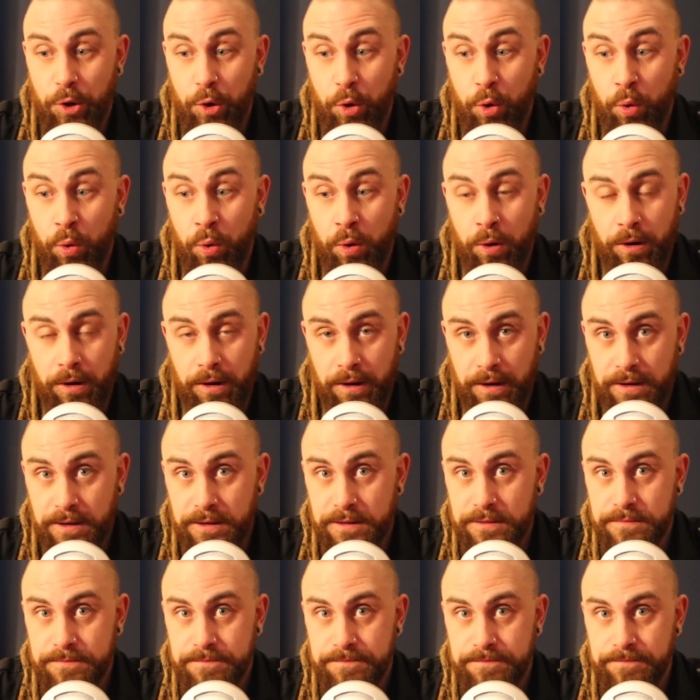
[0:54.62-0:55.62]

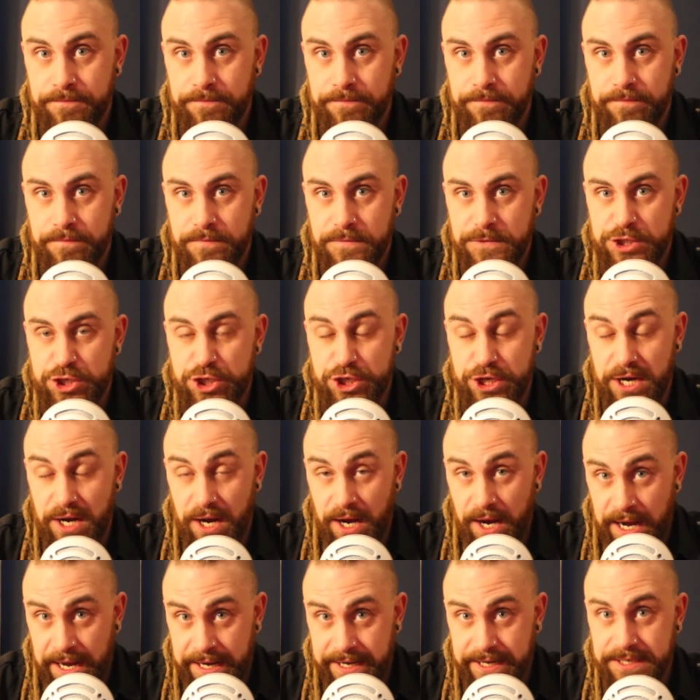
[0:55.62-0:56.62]
or
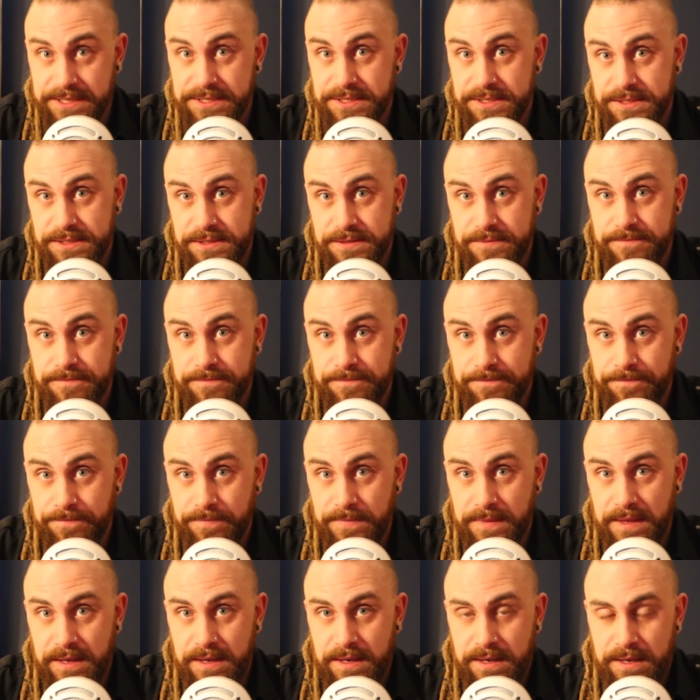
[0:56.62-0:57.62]
jihadist.
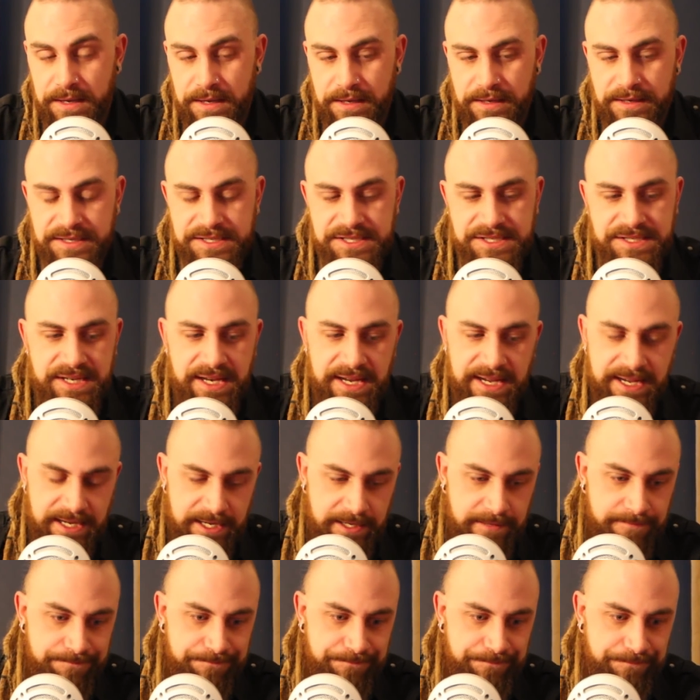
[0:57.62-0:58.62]
You
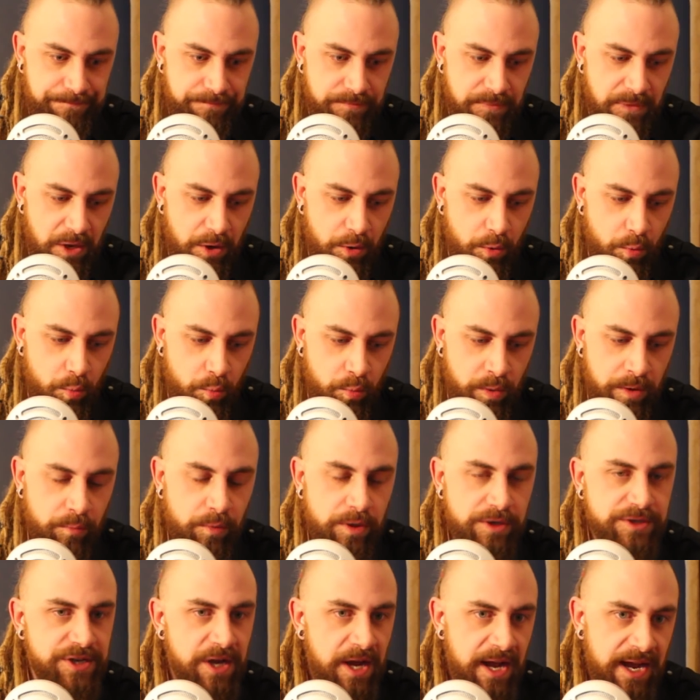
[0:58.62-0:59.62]
see, when
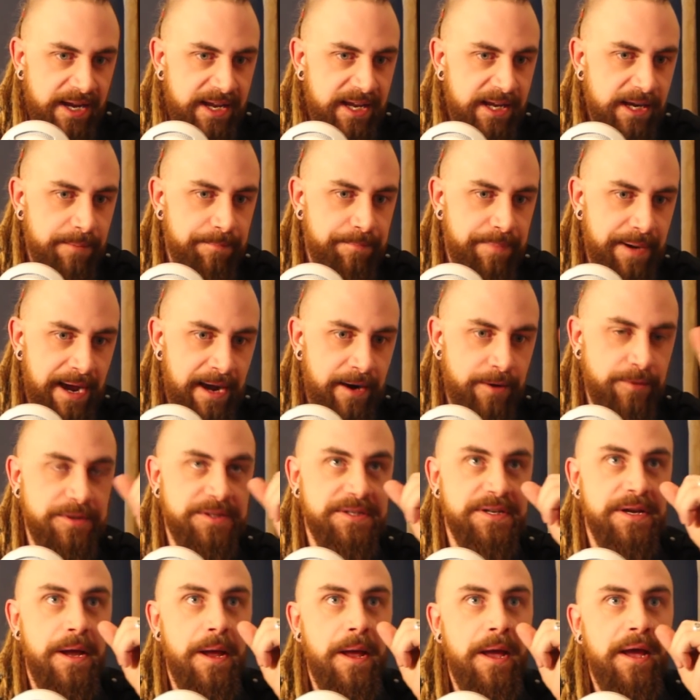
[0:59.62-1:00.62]
we're talking
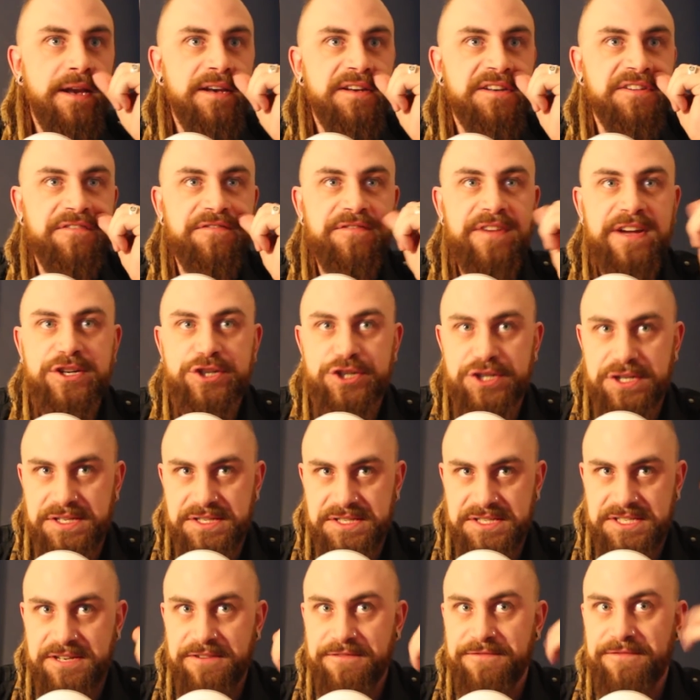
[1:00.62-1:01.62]
about
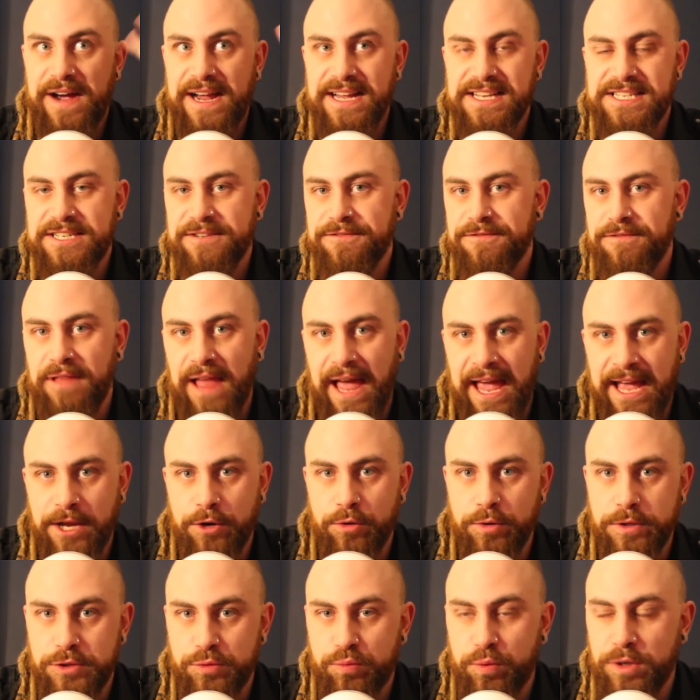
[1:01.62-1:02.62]
divisions, divisive
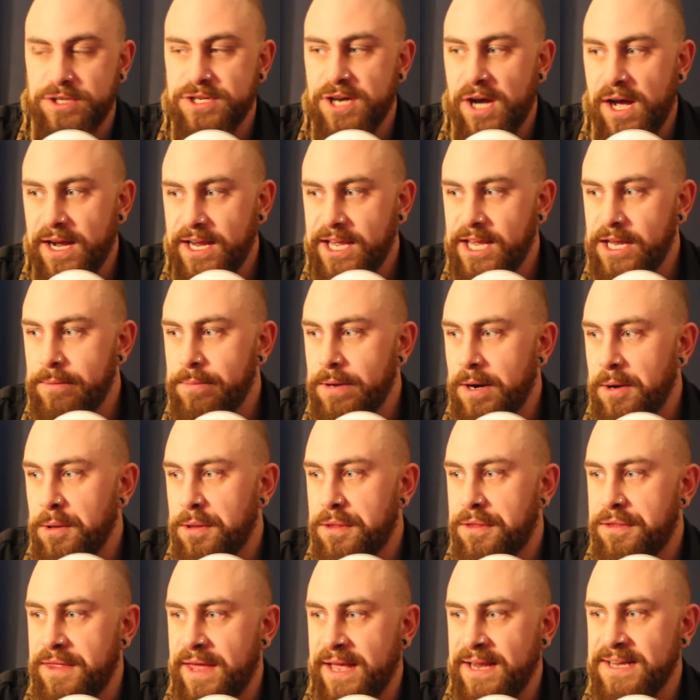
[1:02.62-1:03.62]
language. We're talking
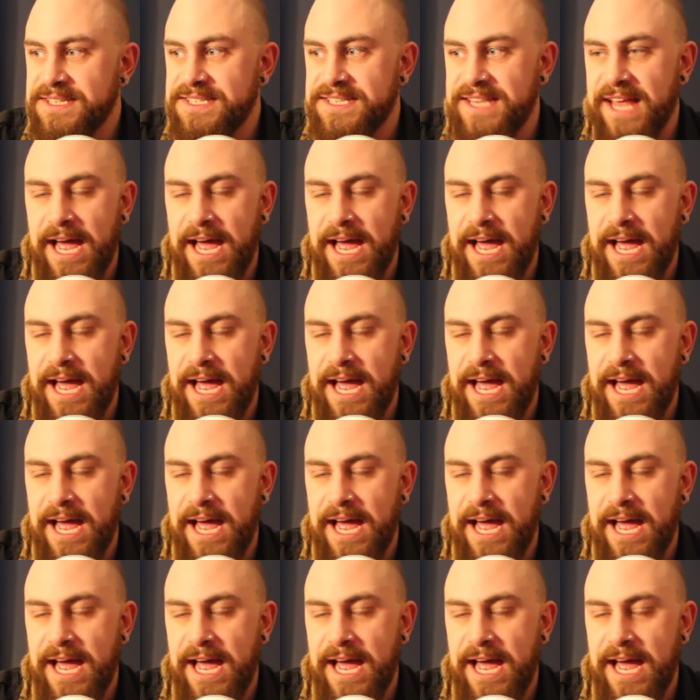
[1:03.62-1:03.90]
about things